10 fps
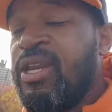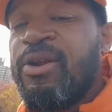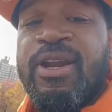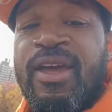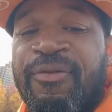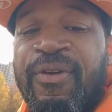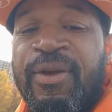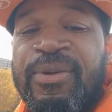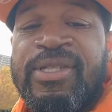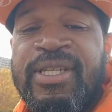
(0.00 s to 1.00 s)
to get on that
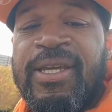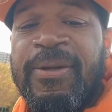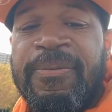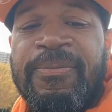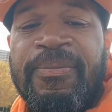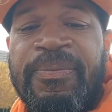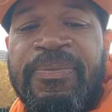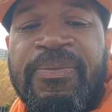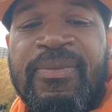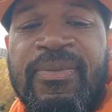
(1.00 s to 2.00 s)
frequency.
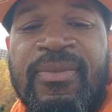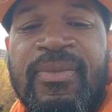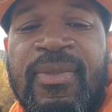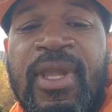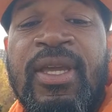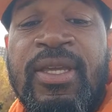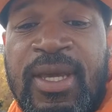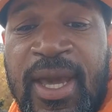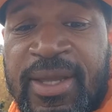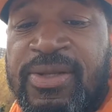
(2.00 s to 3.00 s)

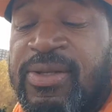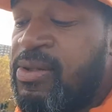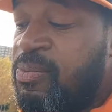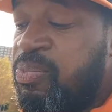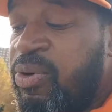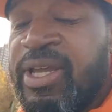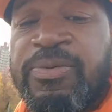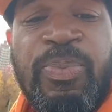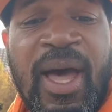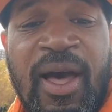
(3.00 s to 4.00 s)
Yes, prayer is
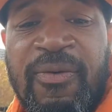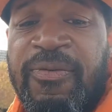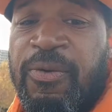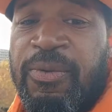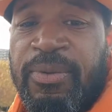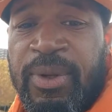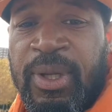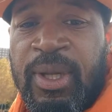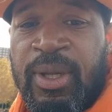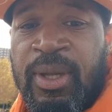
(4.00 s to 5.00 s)
powerful.
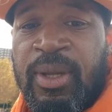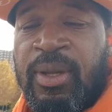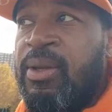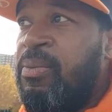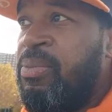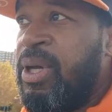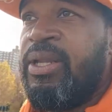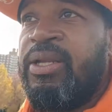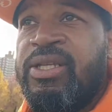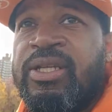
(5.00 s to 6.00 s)

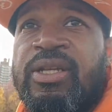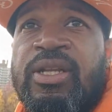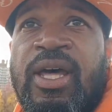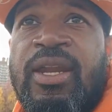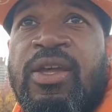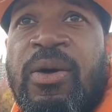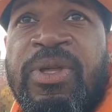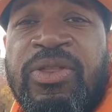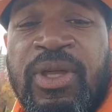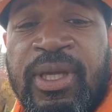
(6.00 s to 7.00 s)
But listen, a lot of y'all be
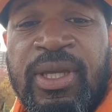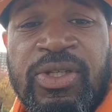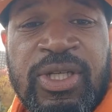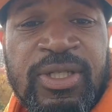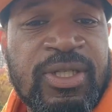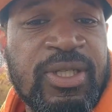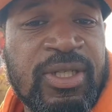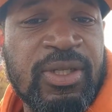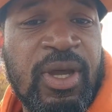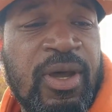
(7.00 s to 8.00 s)
thinking Jesus
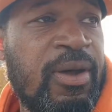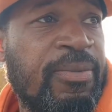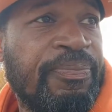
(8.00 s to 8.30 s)
is what